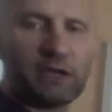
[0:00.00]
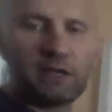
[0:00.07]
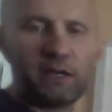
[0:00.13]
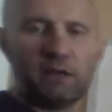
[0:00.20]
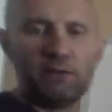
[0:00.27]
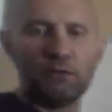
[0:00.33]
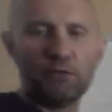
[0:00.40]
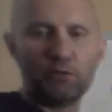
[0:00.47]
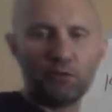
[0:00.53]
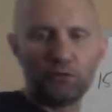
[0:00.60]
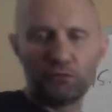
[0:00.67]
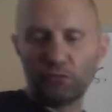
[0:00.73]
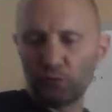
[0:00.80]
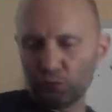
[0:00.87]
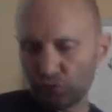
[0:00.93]
take either of
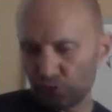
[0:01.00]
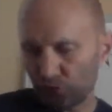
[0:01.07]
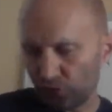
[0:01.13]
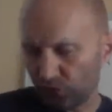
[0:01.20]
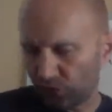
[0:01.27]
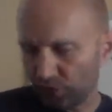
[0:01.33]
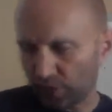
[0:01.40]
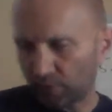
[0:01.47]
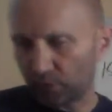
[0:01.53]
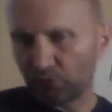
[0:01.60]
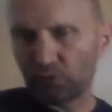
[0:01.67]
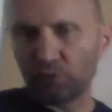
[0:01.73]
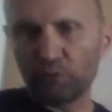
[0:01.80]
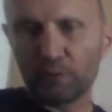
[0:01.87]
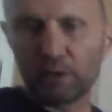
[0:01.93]
those versions, I'm
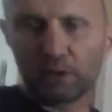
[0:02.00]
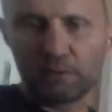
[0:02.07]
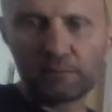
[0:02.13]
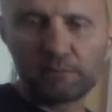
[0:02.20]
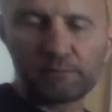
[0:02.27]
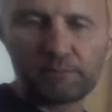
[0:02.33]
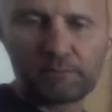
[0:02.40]
assuming.